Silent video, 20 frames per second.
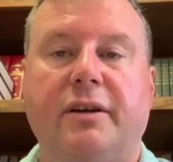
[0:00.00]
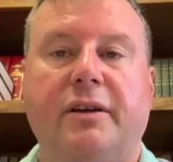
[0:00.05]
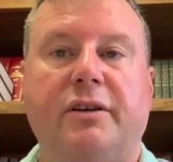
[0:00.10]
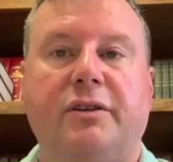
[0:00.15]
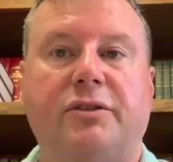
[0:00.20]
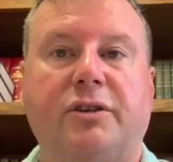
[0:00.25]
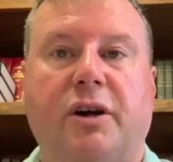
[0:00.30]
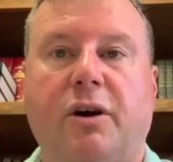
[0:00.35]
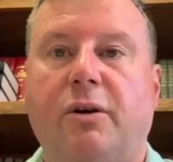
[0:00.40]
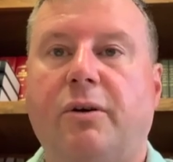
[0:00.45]

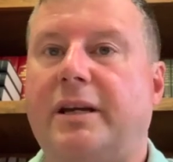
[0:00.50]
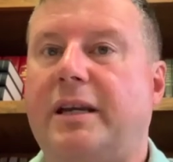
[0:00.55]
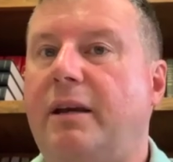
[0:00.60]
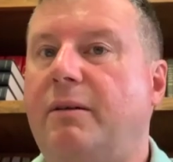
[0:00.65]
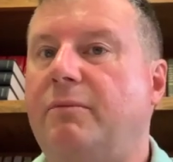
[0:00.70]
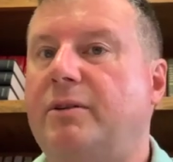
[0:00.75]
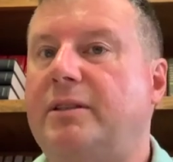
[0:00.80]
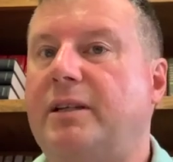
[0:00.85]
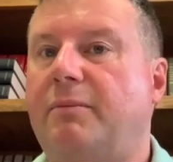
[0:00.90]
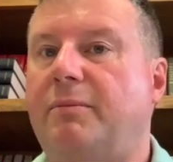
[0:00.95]

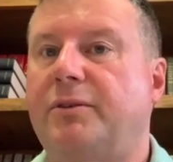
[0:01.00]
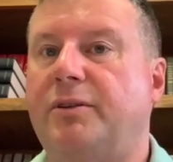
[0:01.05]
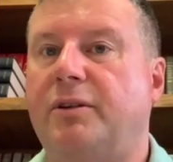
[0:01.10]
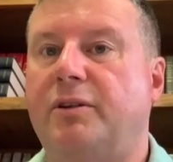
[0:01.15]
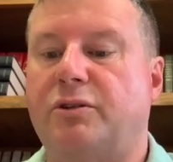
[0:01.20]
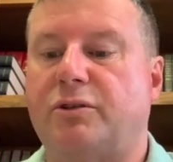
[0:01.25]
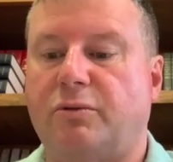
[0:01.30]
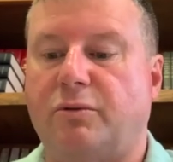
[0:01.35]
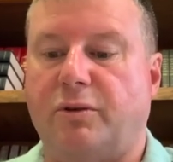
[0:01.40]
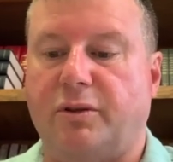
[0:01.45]
Jehoiakim was able to
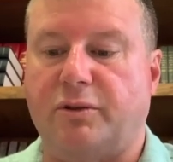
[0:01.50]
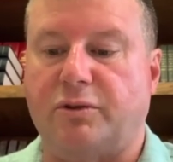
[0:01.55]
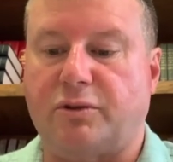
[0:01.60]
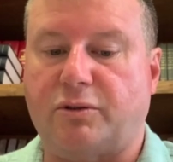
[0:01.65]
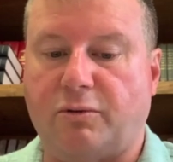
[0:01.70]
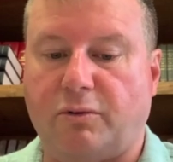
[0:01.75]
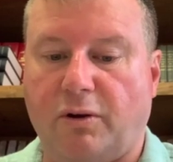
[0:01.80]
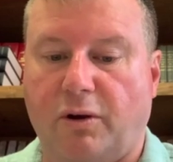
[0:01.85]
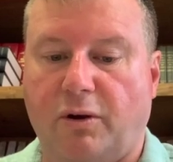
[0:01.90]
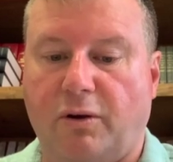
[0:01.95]
destroy the
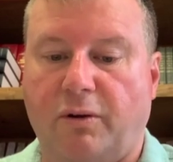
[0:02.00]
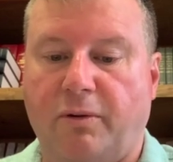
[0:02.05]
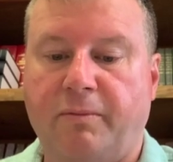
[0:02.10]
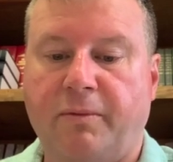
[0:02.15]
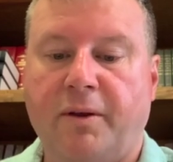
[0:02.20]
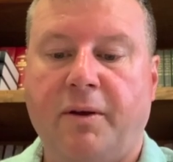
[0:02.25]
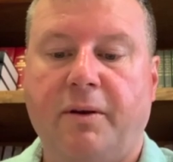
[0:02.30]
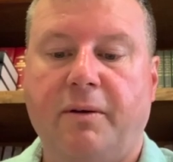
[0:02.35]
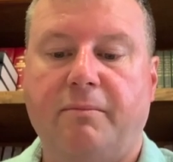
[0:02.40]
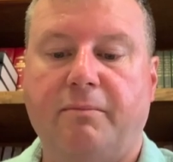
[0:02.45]
scroll,
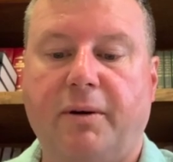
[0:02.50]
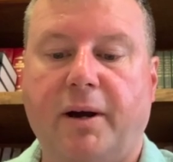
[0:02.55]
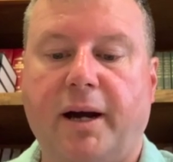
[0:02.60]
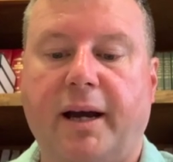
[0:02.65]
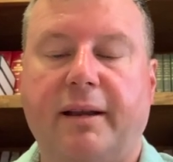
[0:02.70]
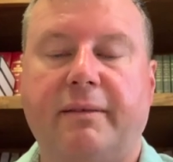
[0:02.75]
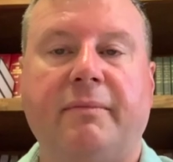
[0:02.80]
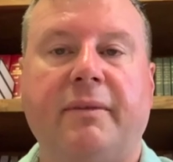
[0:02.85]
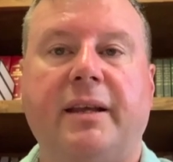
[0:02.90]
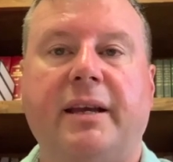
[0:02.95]

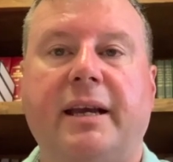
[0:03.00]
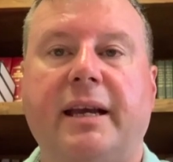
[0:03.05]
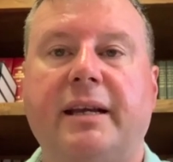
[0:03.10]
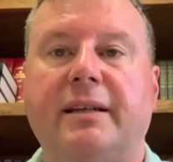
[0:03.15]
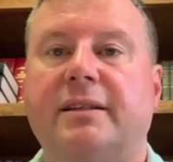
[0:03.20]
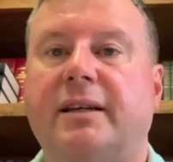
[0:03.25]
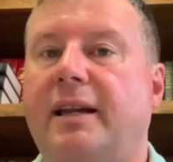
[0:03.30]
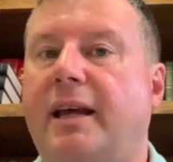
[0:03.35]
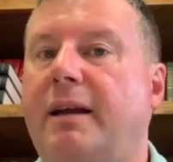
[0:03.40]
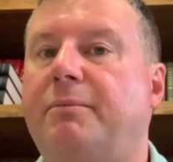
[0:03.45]
but
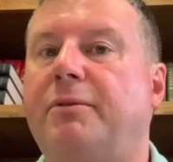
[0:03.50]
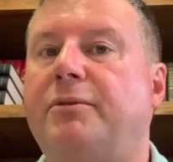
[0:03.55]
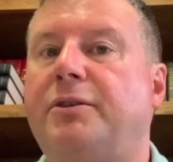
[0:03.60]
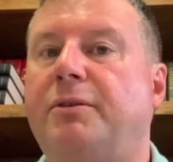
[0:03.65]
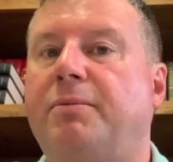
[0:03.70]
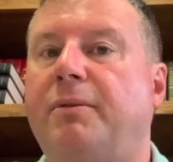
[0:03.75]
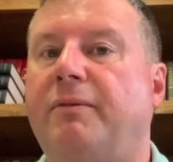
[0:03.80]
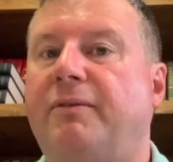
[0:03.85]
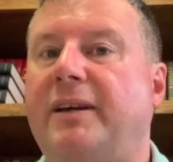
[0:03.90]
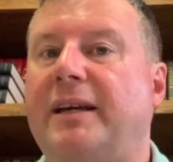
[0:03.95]
he's unable to
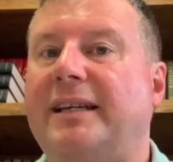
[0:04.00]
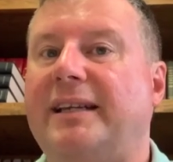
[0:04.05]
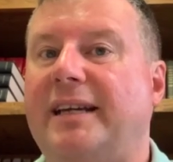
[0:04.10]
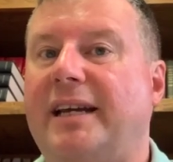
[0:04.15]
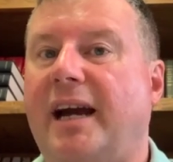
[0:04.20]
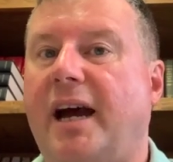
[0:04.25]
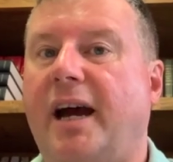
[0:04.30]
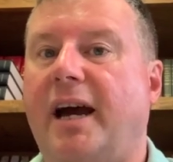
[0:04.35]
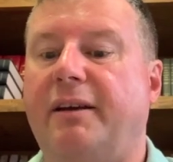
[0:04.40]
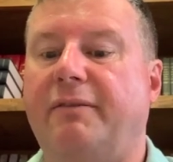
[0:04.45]
prevent
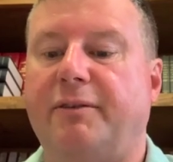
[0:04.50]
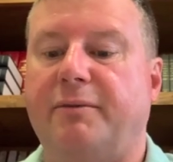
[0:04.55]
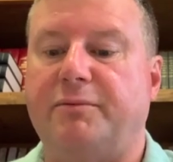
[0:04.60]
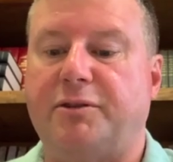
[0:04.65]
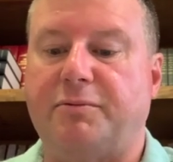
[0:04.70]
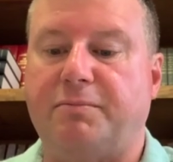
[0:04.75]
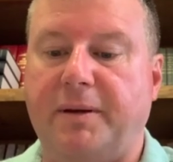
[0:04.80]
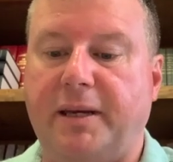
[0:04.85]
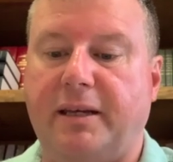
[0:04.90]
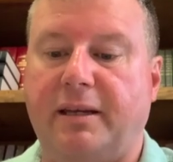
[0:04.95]
God from
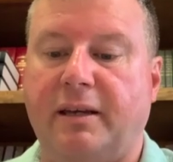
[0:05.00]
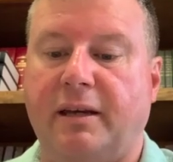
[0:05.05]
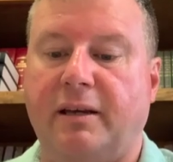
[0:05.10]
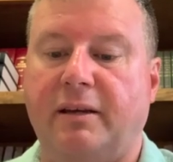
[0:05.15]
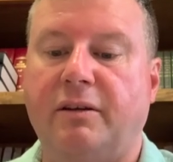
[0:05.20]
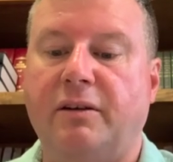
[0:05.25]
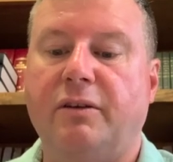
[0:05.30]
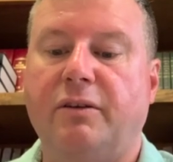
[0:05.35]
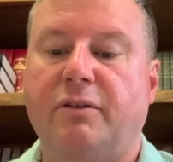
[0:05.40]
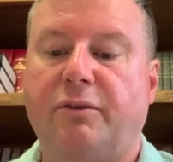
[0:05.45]

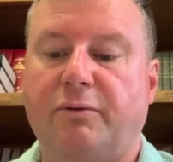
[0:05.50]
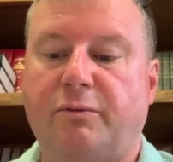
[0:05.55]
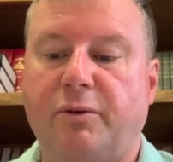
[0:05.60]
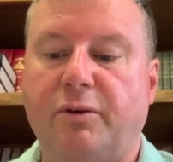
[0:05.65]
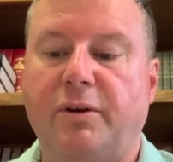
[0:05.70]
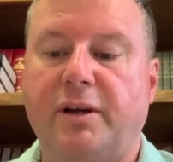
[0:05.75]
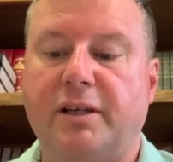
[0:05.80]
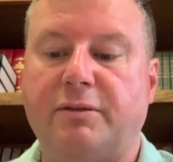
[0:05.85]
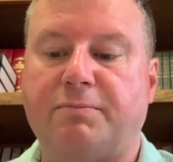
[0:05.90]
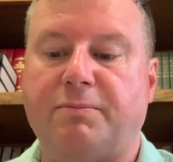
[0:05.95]
speaking
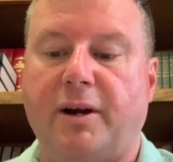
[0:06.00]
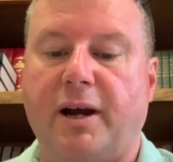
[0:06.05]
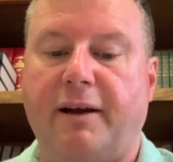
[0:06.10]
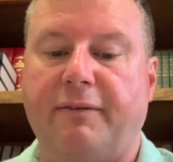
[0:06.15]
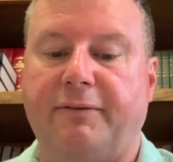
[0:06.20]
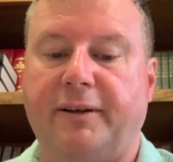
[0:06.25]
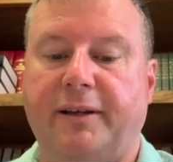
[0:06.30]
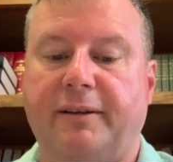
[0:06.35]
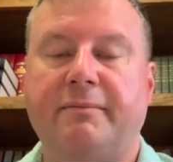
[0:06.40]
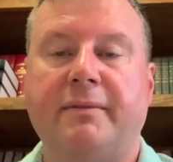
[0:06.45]
through his
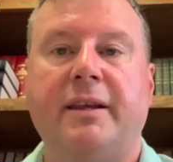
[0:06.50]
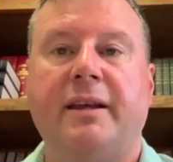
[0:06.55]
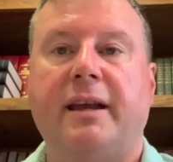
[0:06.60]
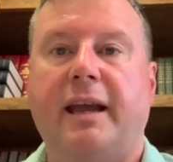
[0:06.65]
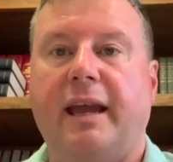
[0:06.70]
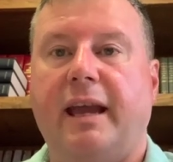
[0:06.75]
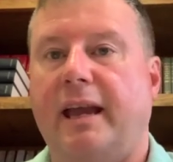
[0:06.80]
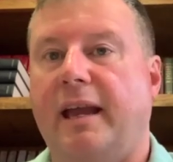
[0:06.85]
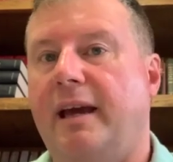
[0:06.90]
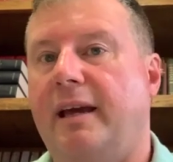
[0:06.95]
prophet
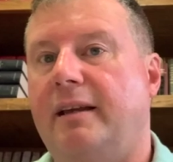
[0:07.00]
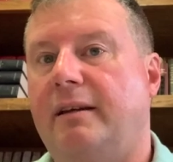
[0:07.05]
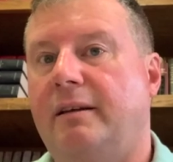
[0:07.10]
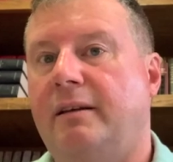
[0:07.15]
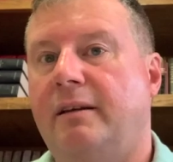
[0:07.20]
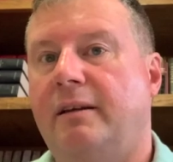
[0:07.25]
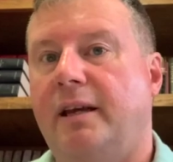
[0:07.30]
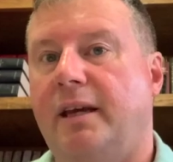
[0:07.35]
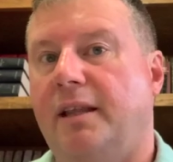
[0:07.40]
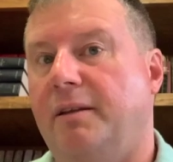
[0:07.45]
and
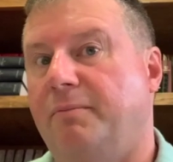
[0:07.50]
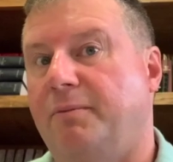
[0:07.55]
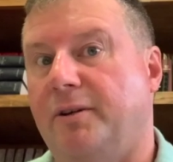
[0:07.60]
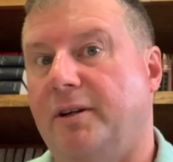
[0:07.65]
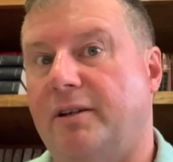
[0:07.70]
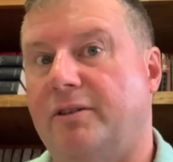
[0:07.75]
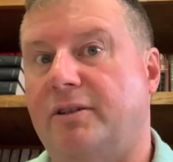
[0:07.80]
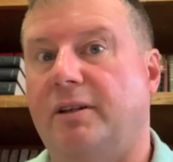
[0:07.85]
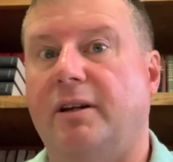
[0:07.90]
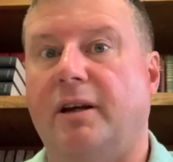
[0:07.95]
in the
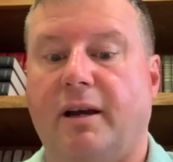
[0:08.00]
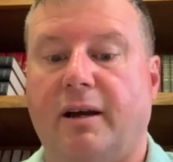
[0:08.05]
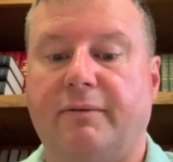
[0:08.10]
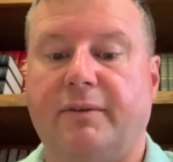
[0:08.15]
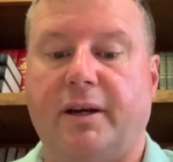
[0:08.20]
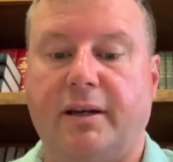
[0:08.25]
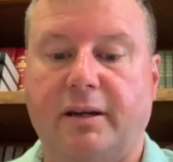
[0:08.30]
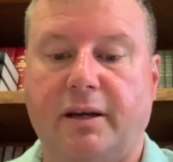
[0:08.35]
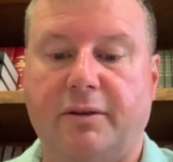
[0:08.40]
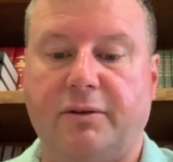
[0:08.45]
production
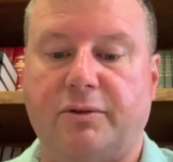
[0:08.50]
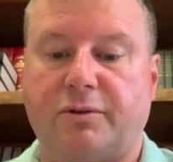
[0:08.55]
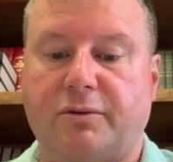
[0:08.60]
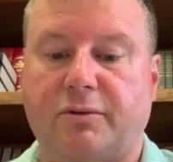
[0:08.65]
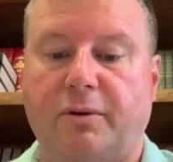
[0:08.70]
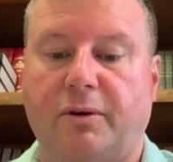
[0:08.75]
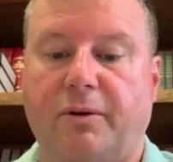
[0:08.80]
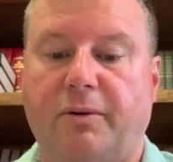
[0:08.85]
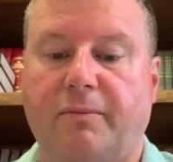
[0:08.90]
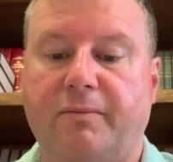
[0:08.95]
of another
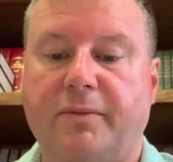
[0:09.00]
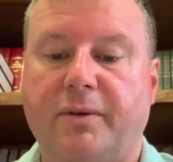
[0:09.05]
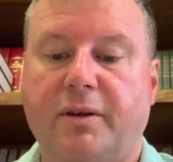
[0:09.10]
scroll.